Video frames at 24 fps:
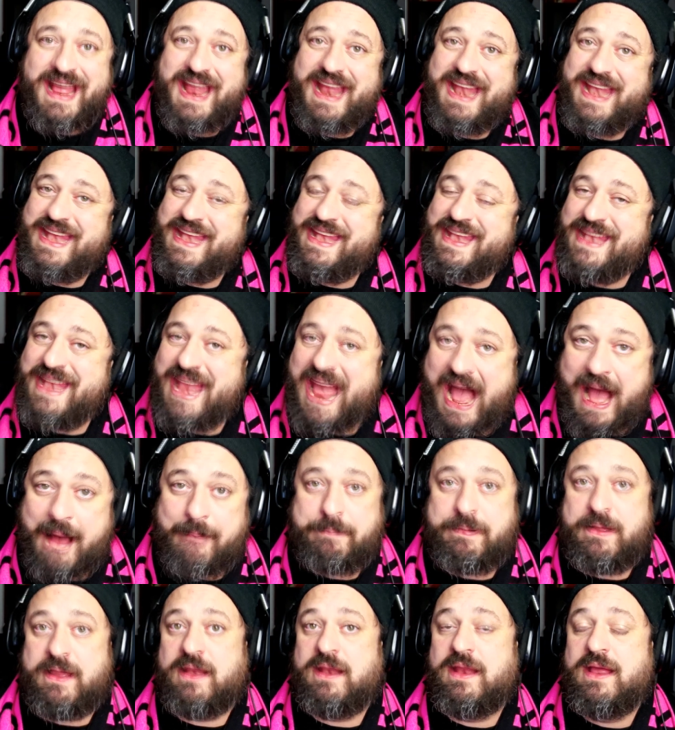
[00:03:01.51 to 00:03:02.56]
napping.
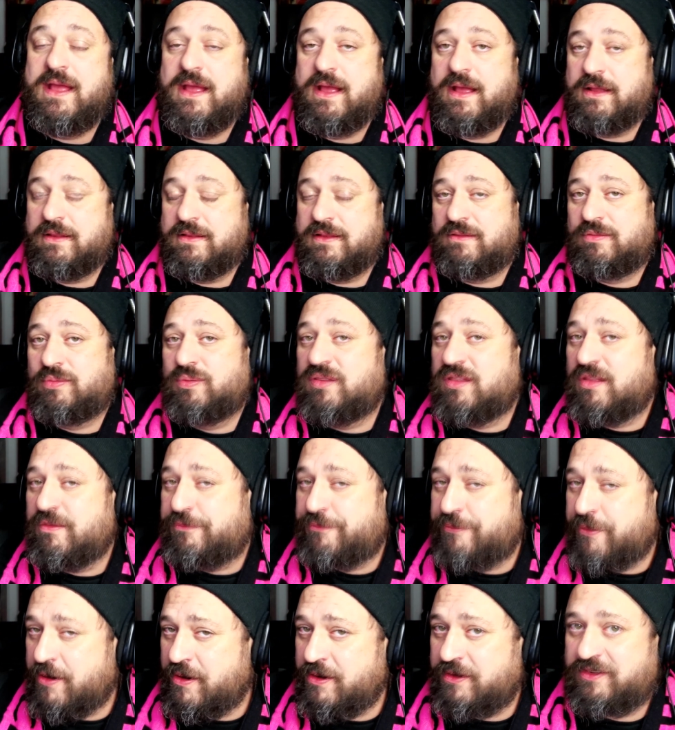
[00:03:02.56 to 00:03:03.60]
And this was the
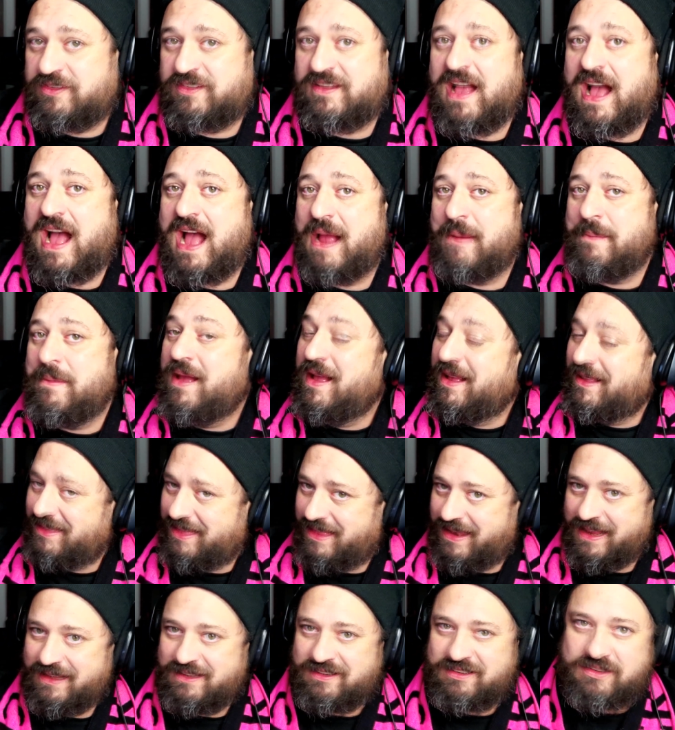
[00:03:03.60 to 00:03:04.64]
first time that I
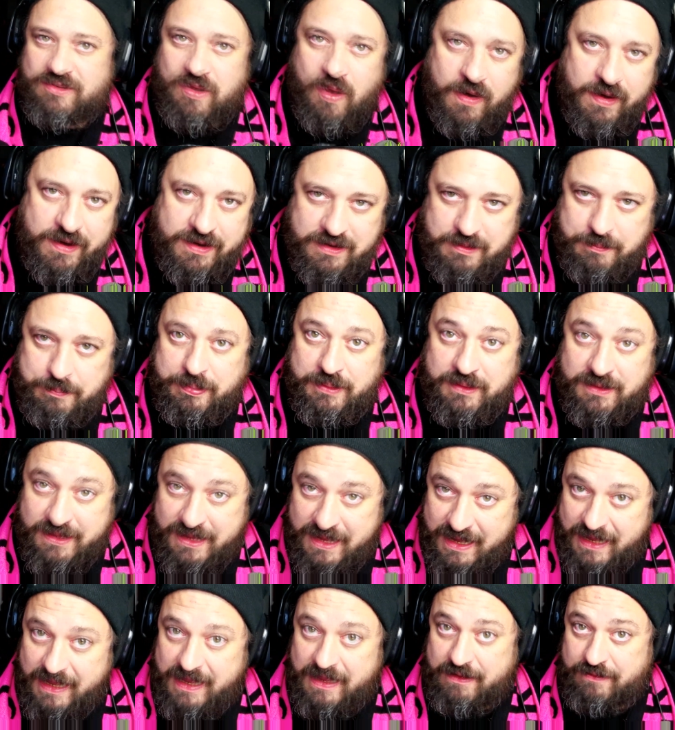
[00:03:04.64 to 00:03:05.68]
started to
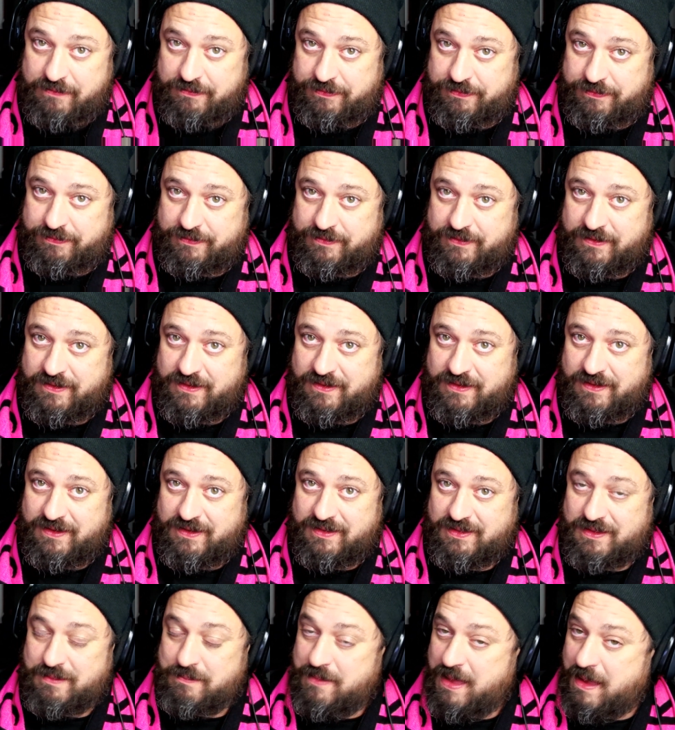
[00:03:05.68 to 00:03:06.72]
believe
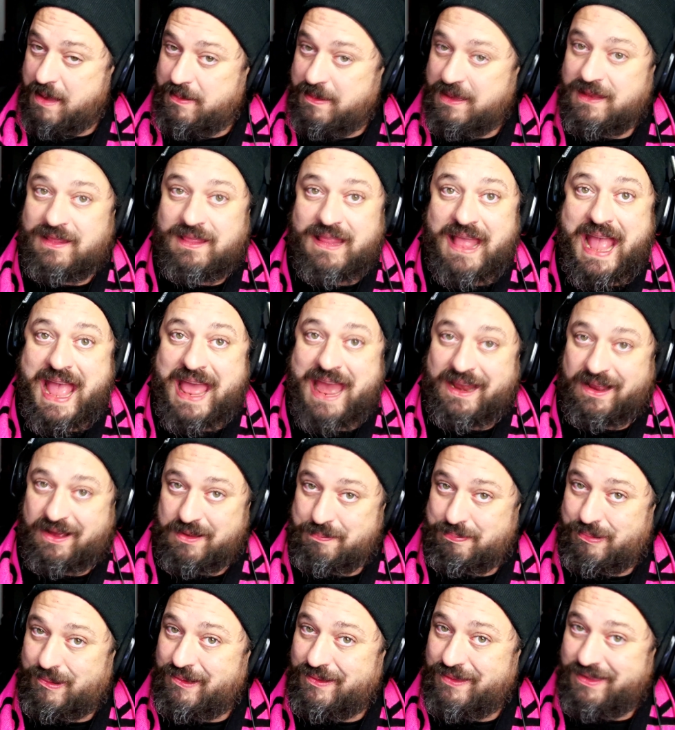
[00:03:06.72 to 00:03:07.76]
maybe Atlanta could pull
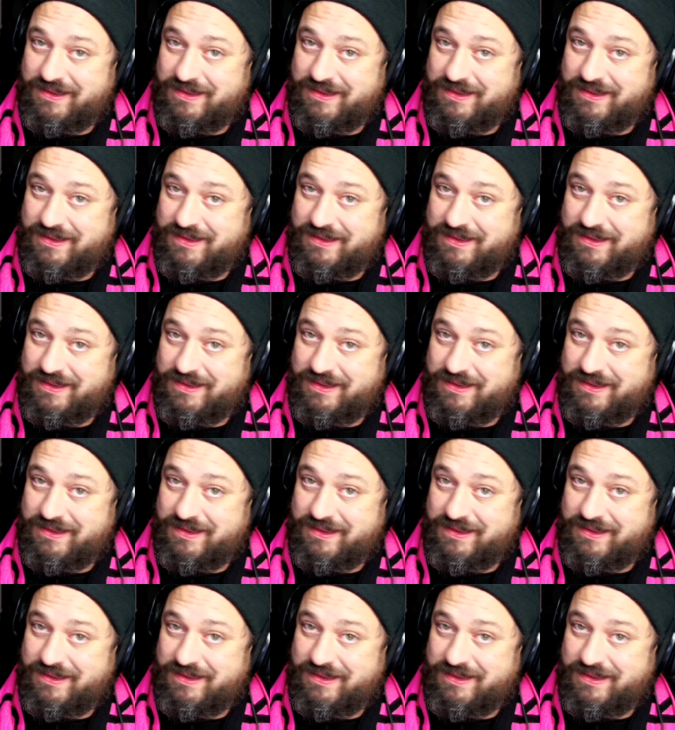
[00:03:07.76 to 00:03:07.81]
this